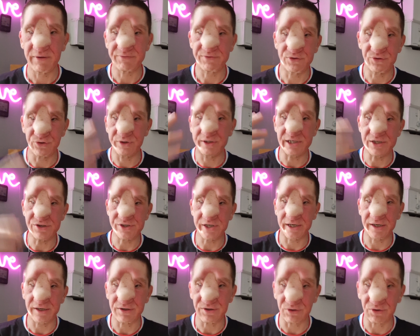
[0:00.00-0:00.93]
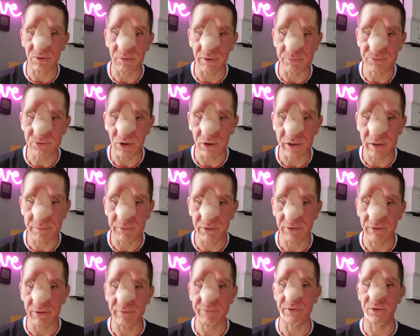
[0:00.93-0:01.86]
If you do DJ, you know what I'm talking
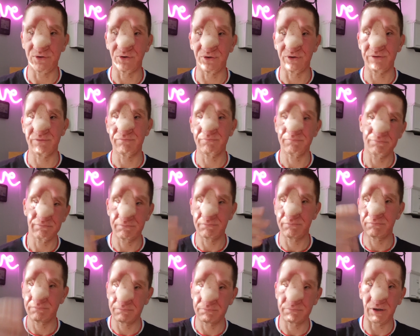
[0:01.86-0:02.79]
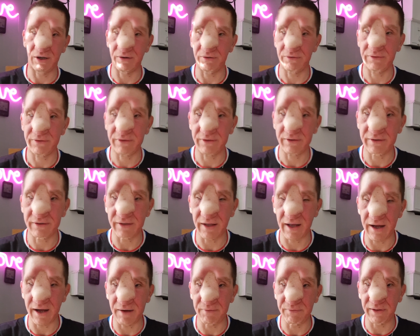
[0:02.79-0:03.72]
about. If you don't, well,
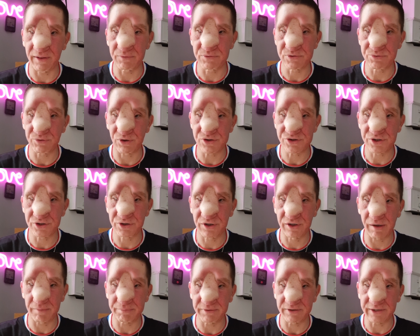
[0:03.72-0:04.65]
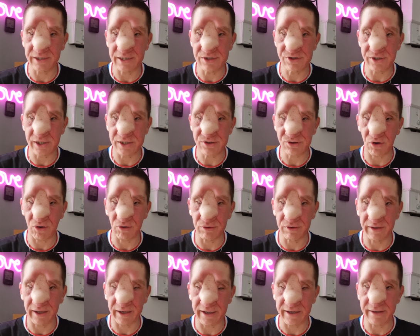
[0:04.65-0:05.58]
I was watching a couple of DJs
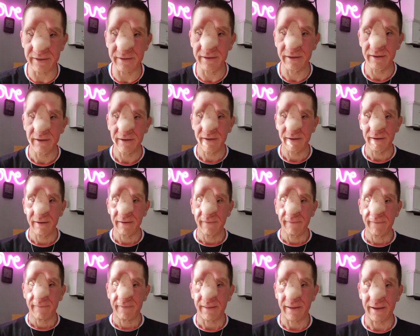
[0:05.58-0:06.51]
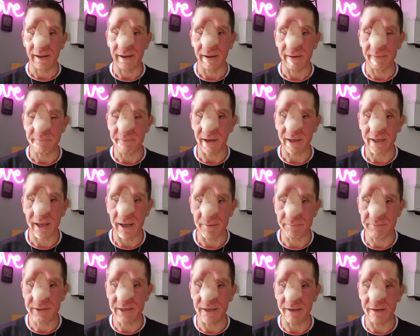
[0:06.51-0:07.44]
online. I
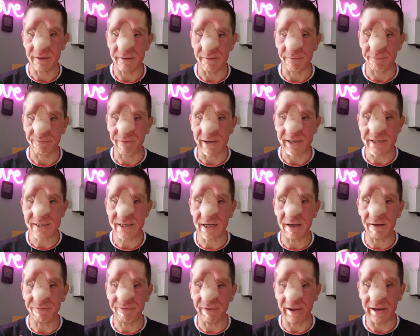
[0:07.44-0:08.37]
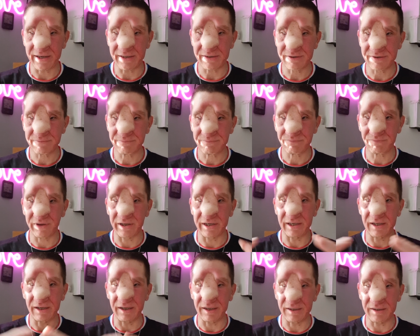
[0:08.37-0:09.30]
kept hearing the phasing effect
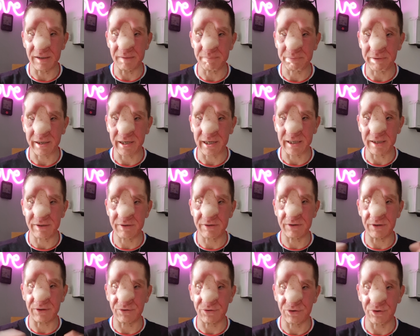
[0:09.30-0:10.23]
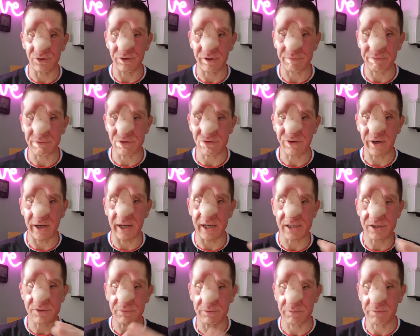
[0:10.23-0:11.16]
when they played the two different
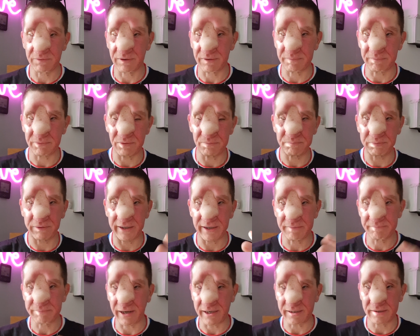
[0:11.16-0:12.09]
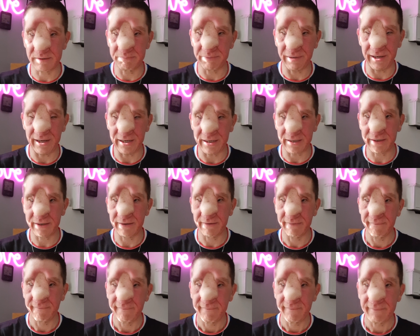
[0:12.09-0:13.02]
tracks when they were playing back to back.